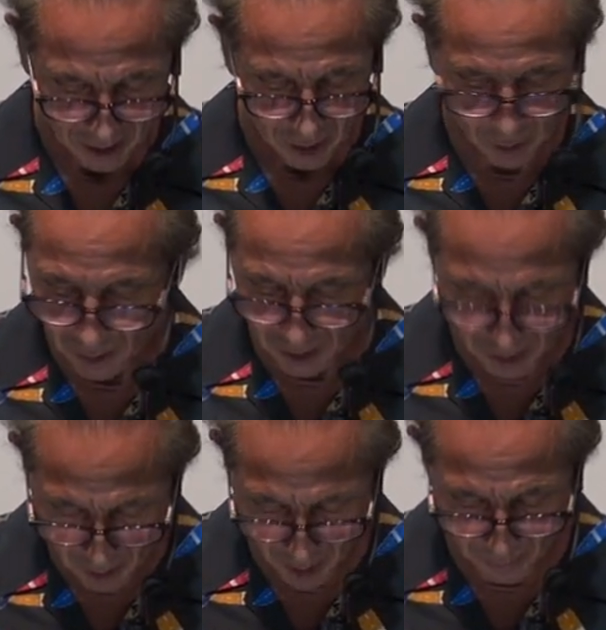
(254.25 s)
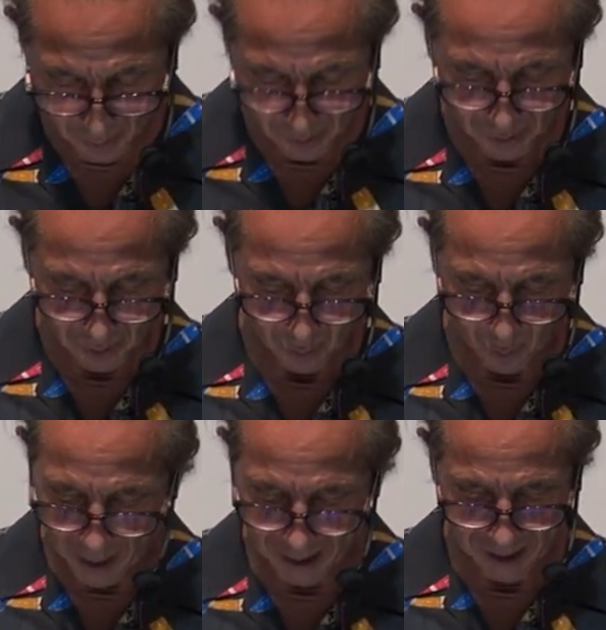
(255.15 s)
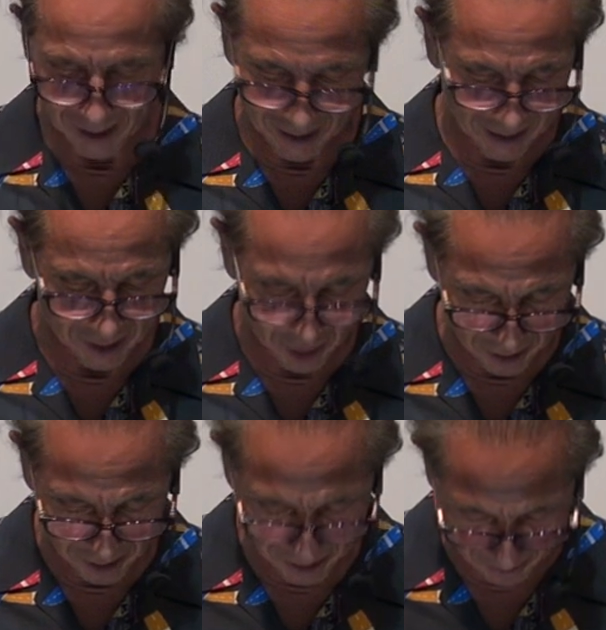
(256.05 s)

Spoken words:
So the disciples went and did as Jesus